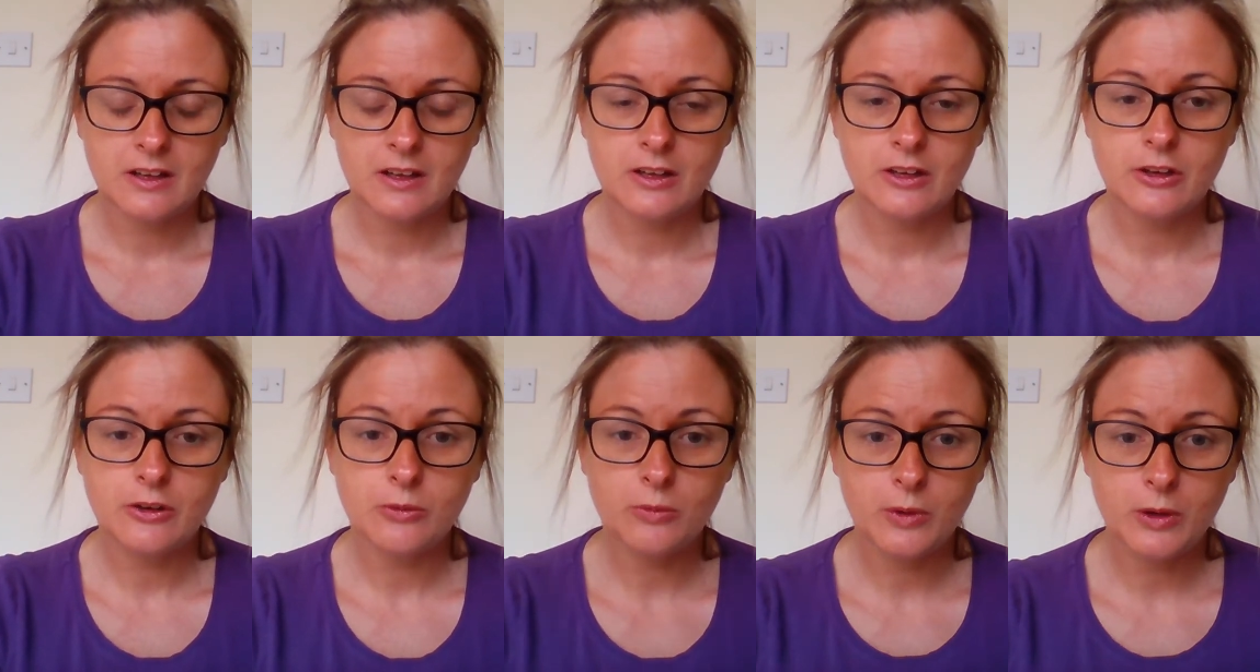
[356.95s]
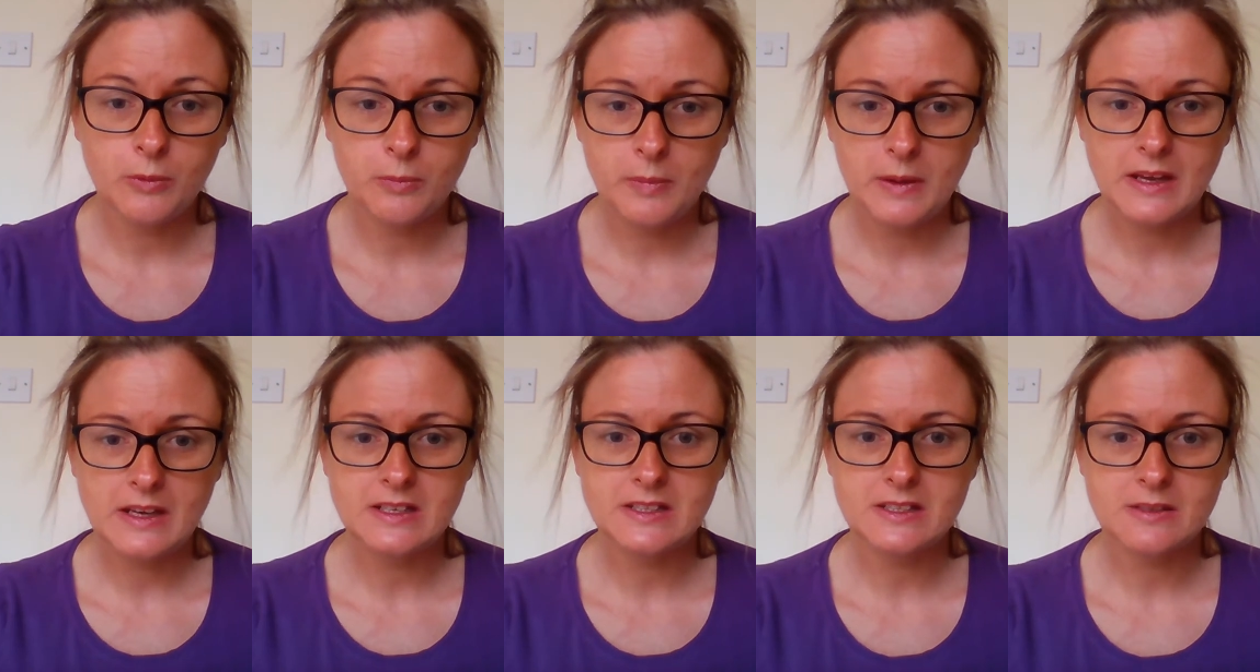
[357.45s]
You will
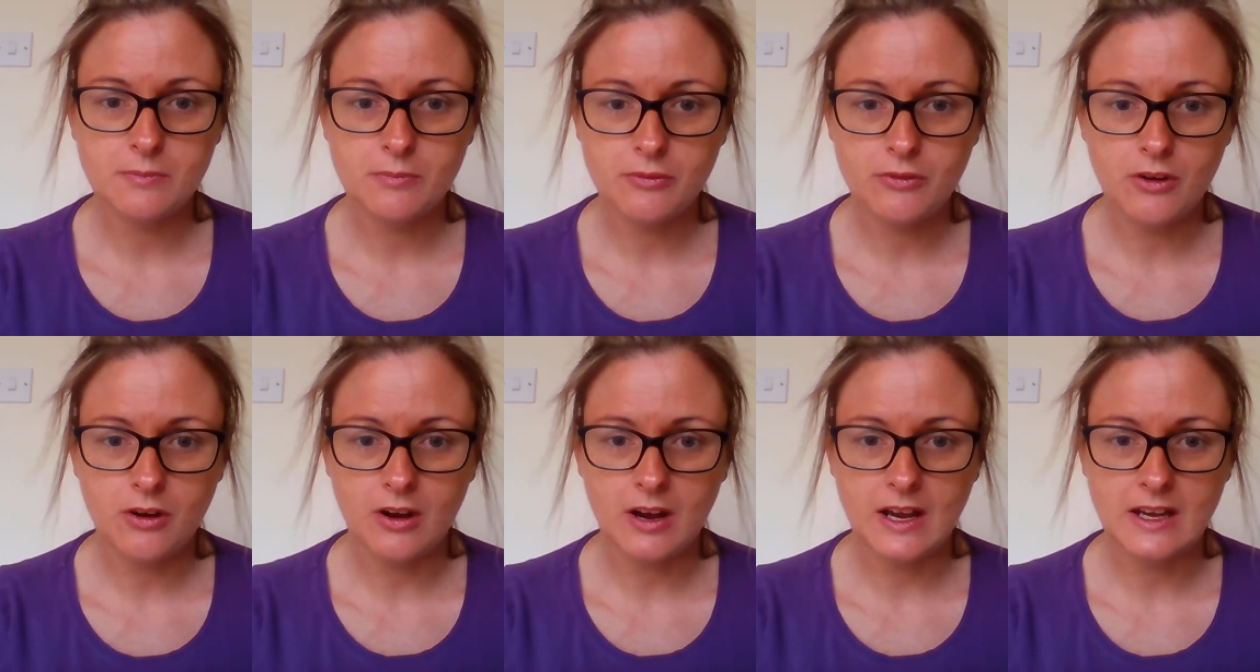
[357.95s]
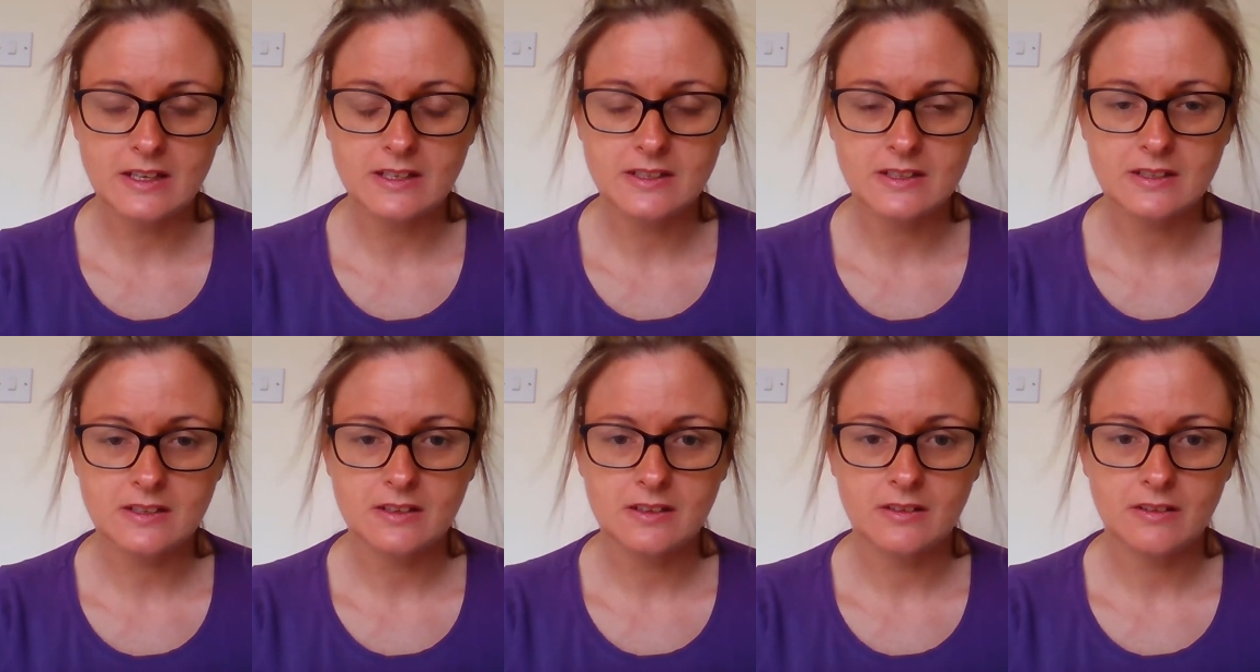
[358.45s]
be surprised
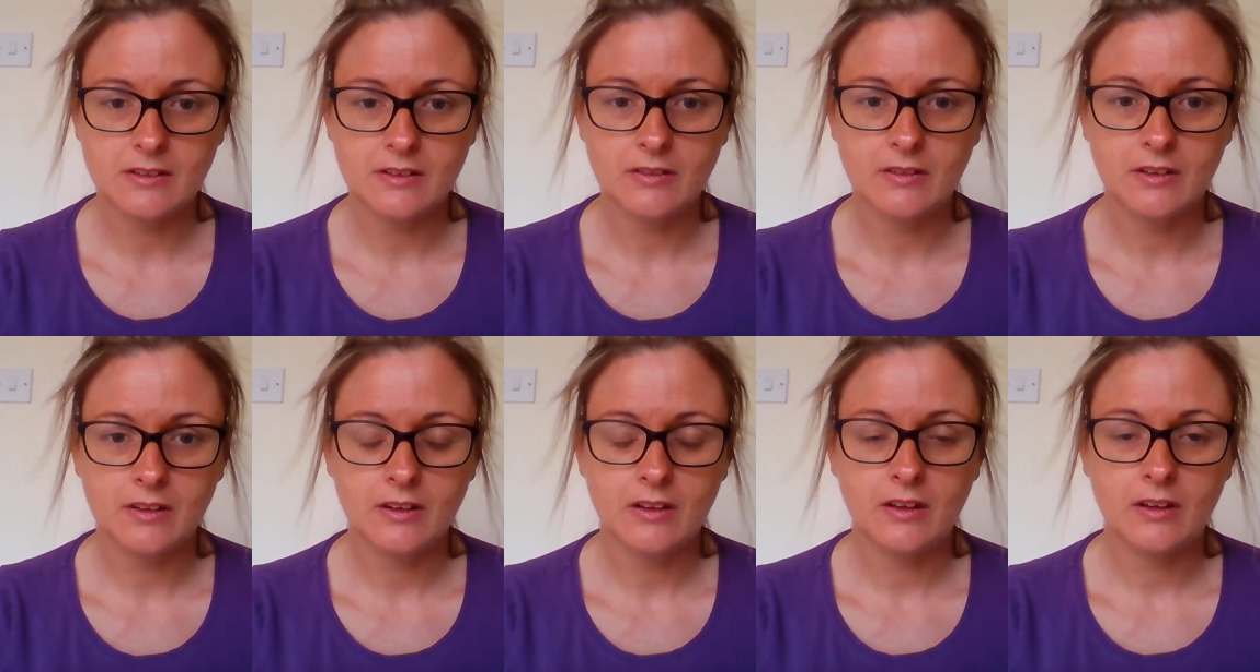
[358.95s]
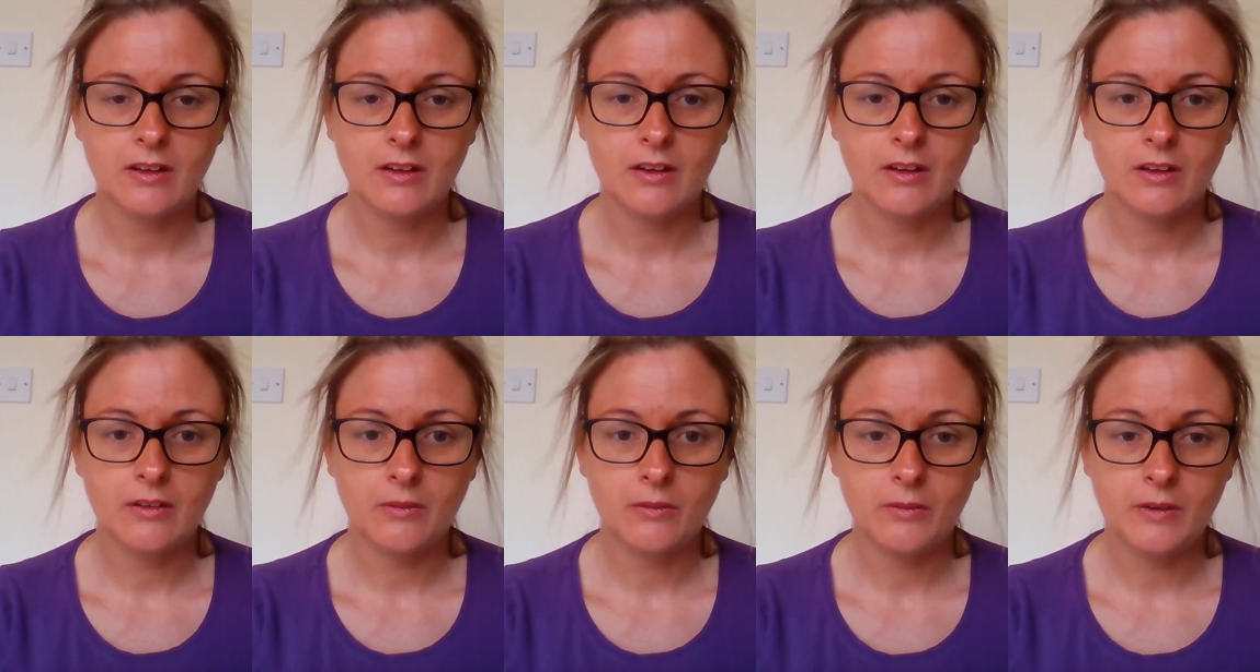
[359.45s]

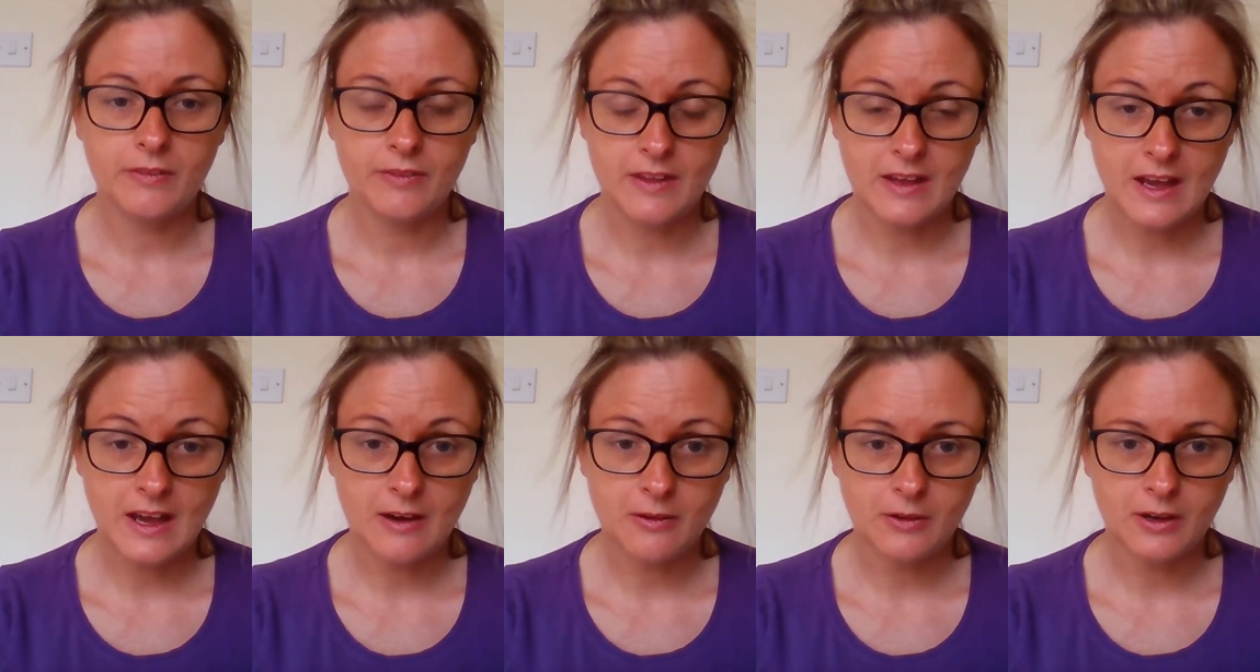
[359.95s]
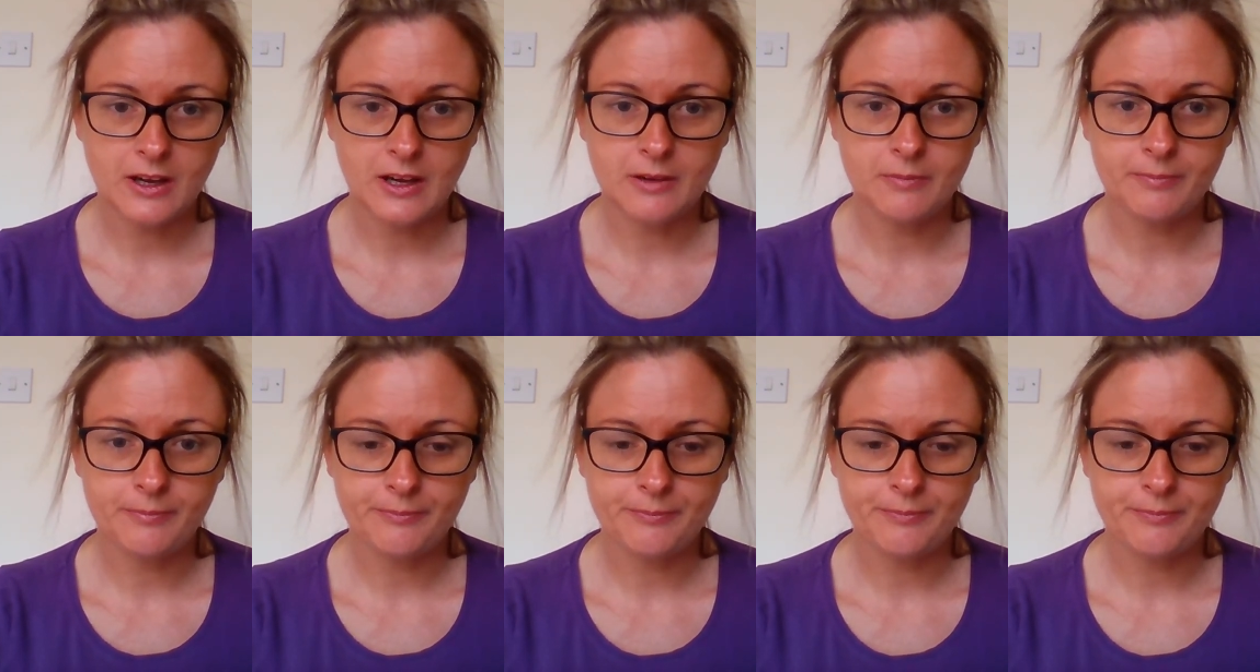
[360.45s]
with the outcome.